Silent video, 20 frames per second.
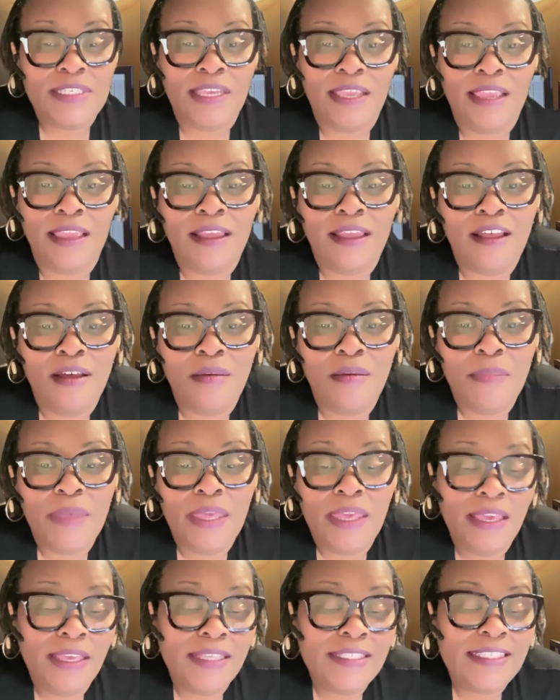to income
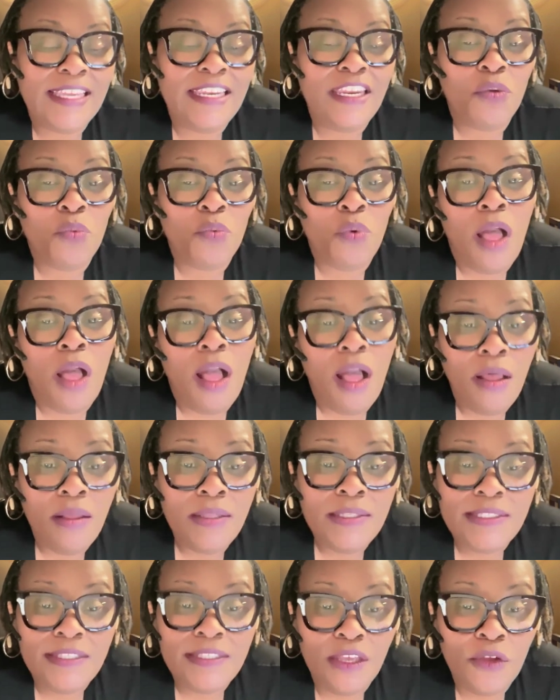is, and it will
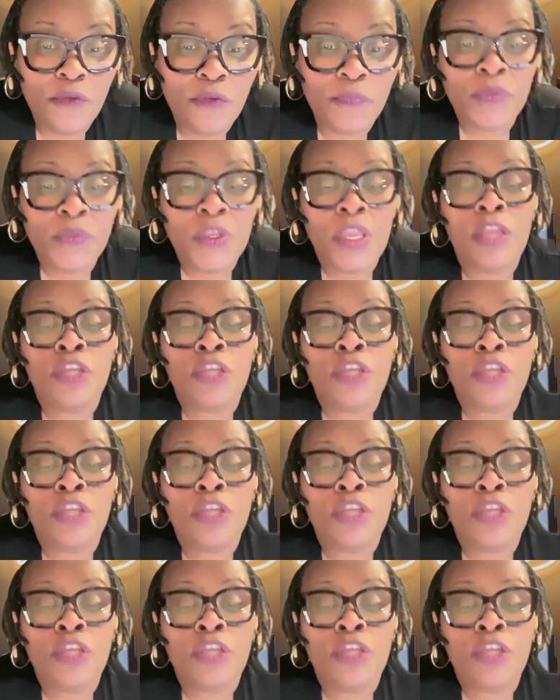also